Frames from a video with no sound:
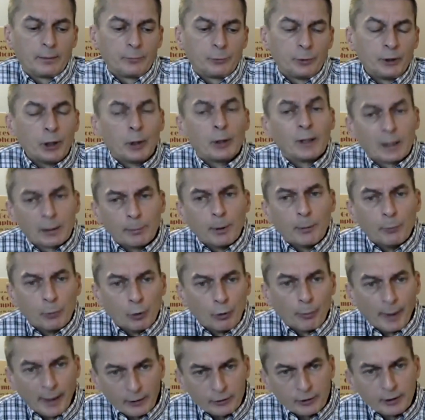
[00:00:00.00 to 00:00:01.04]
we know a little bit
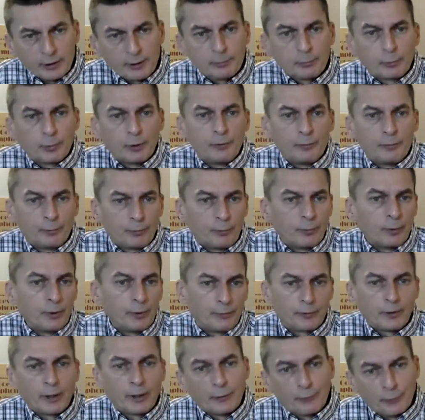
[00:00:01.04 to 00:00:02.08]
more about it.
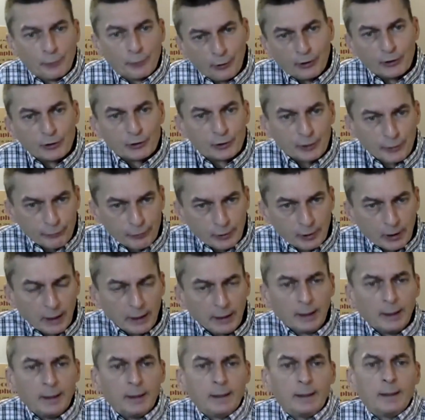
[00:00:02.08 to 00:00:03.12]
We've done a few things
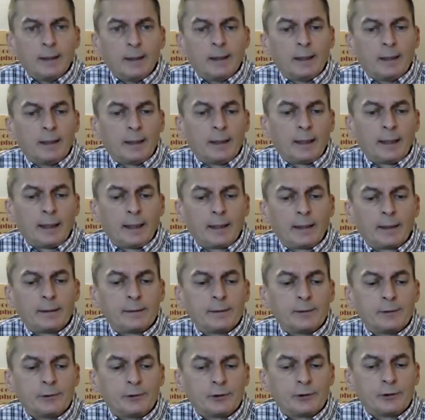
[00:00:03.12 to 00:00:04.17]
differently,
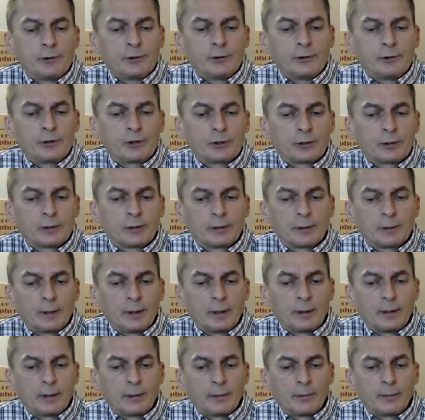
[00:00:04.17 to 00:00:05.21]
and
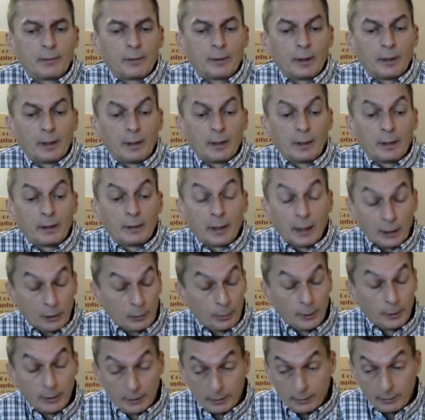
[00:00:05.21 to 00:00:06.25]

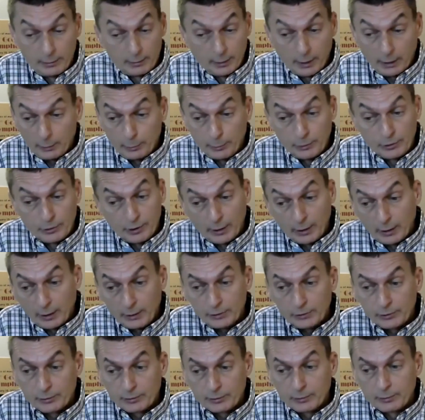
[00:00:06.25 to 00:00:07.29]
like we said
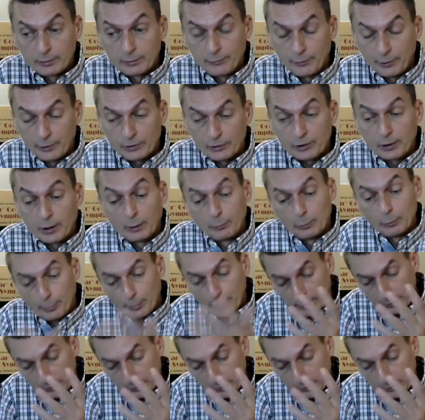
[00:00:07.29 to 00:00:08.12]
the first time, we'll